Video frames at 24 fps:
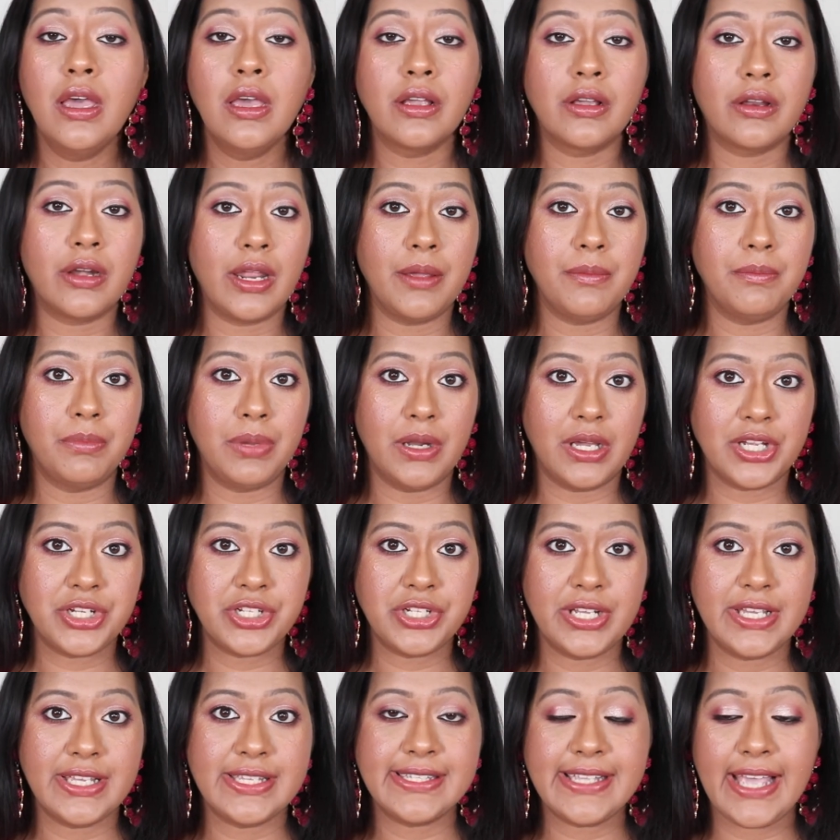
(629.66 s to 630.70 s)
cream
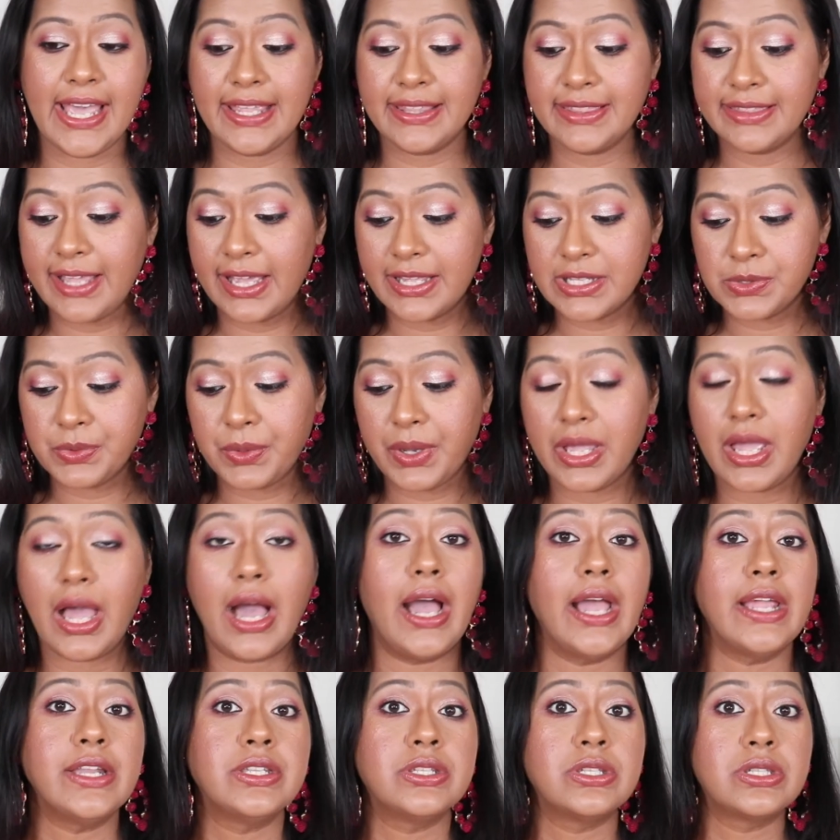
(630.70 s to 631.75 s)
blushes, and that's why
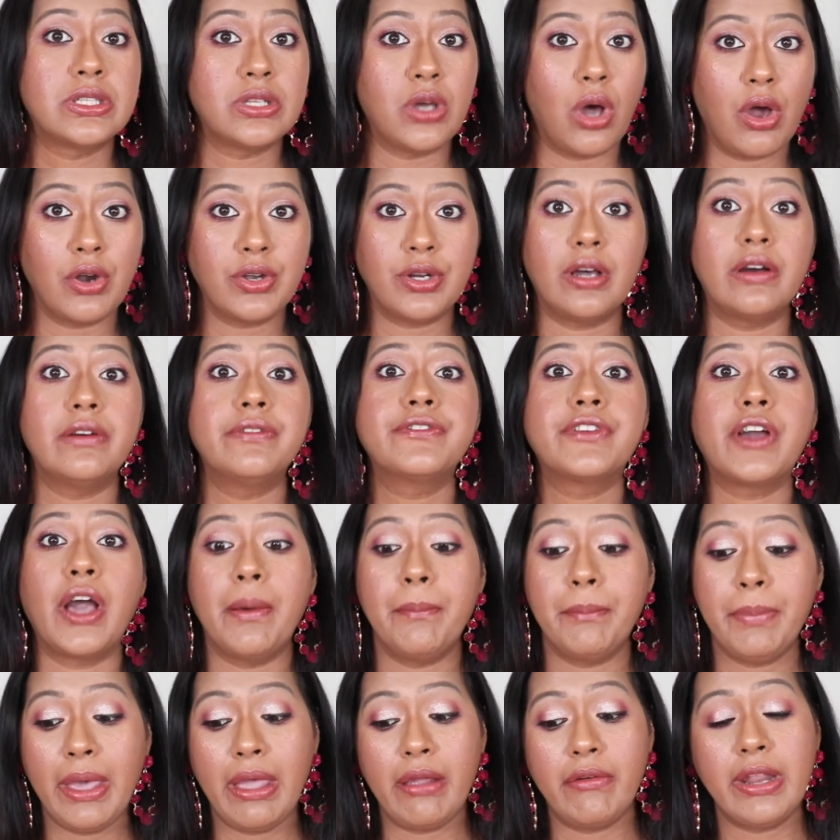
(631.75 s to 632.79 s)
I thought of
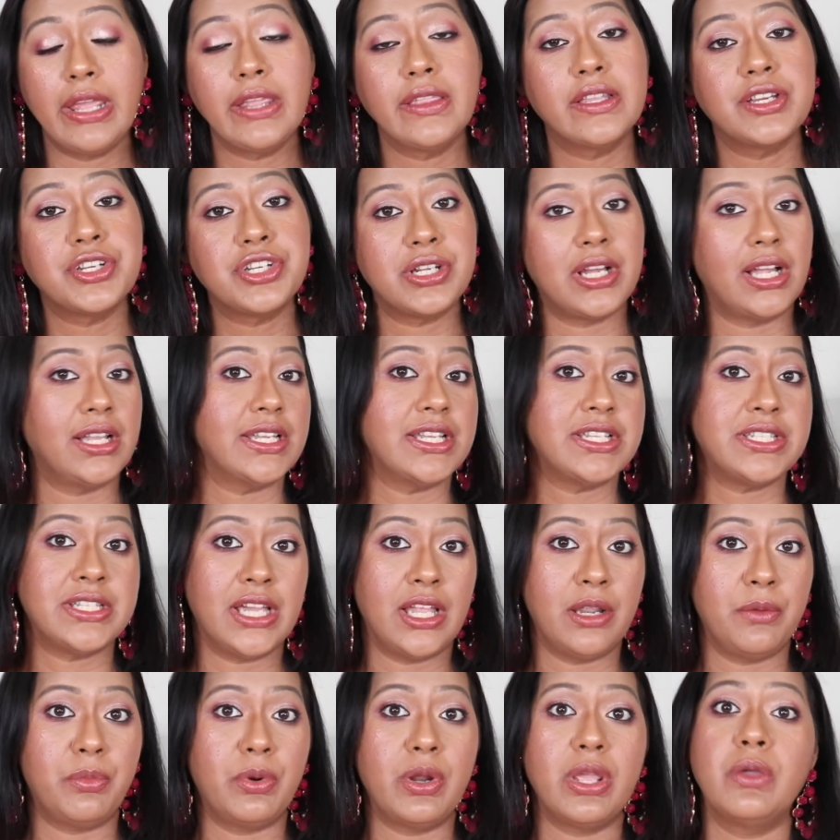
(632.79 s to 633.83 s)
comparing the Charlotte
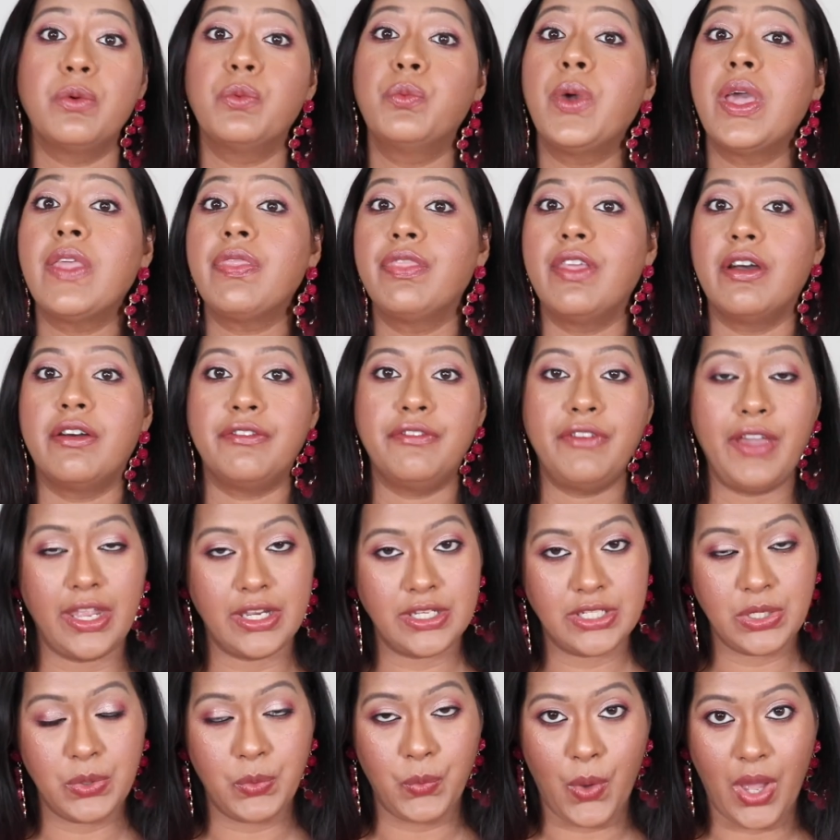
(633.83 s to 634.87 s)
Tilbury with the
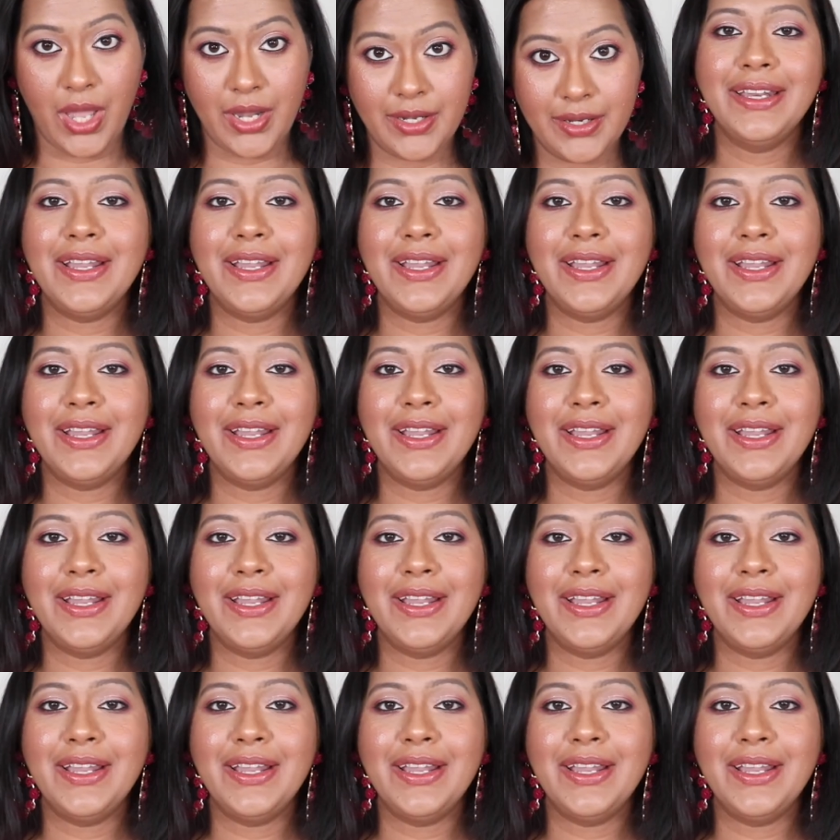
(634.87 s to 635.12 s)
Fenty one.